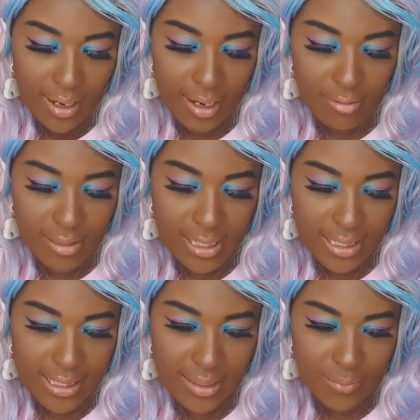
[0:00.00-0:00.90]

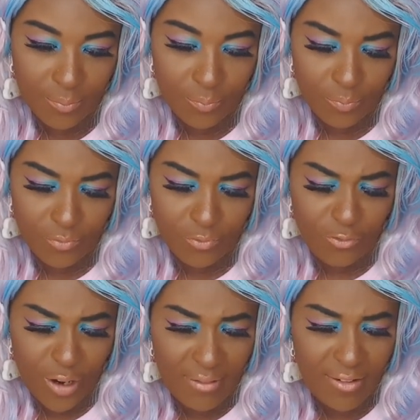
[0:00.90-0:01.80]
iridescent,
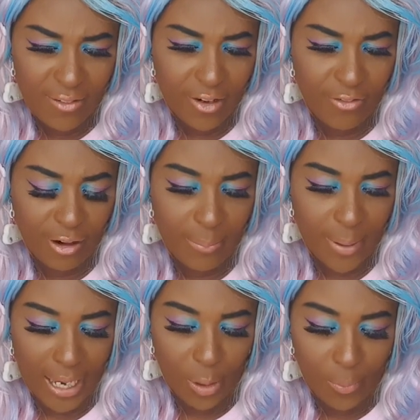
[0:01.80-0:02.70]
very, very, very
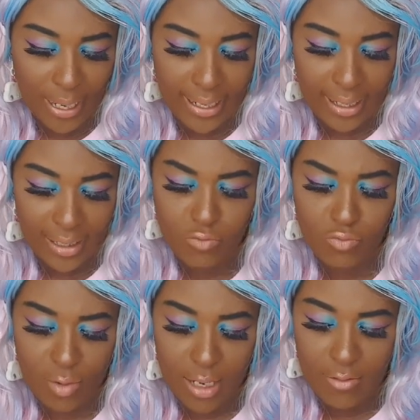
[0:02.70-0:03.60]
pale pink. It's
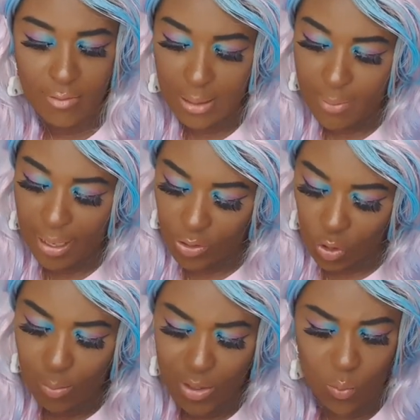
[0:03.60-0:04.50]
really, really pale, it's
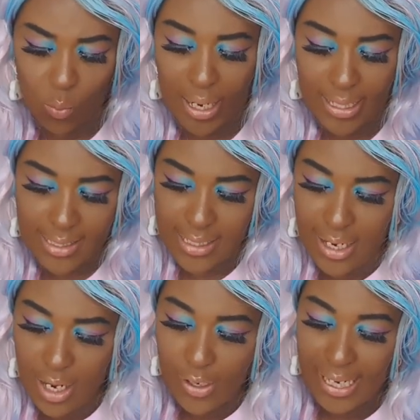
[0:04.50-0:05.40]
almost white.
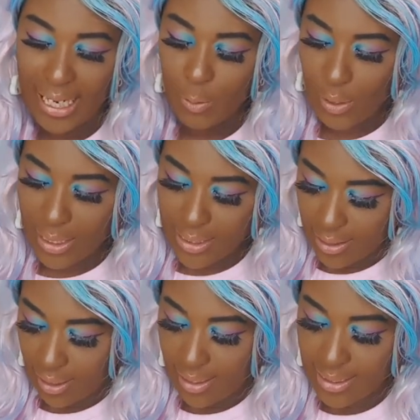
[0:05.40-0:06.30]
Okay, let me quickly
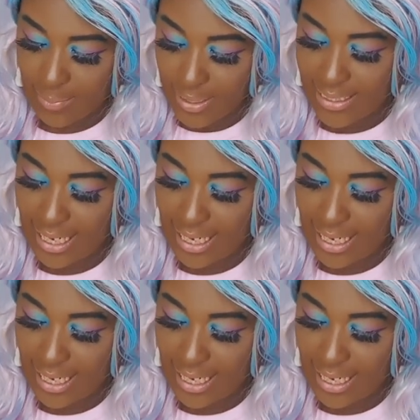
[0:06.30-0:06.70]
turn the colors upside